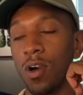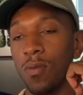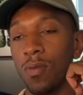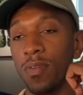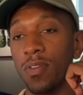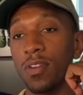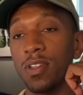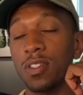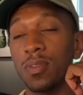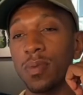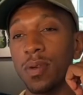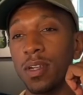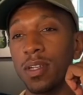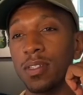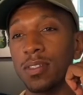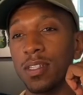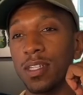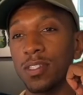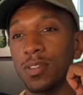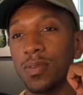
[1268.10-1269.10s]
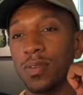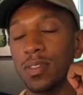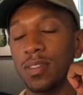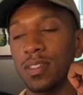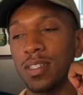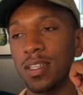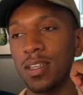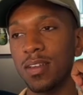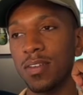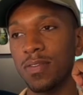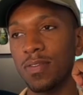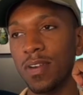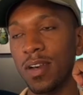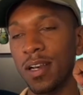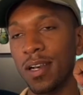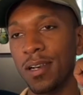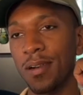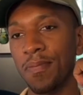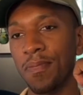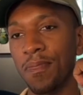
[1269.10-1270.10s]
with the experience that you receive.
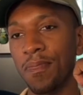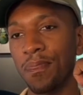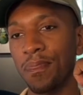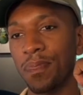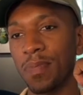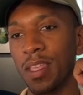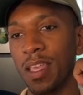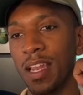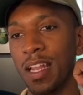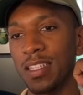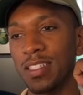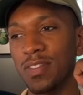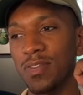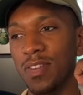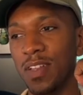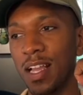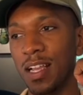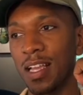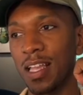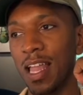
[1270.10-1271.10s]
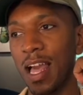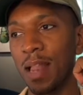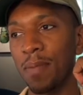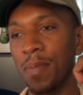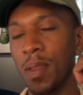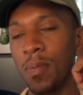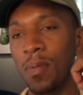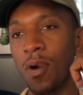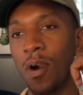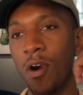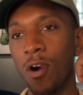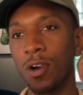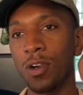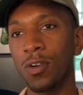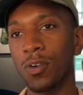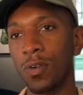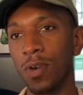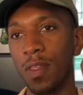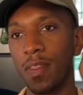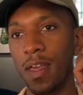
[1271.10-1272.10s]
And I just feel like a lot of people aren't
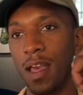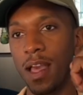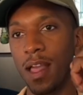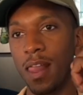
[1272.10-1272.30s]
doing that.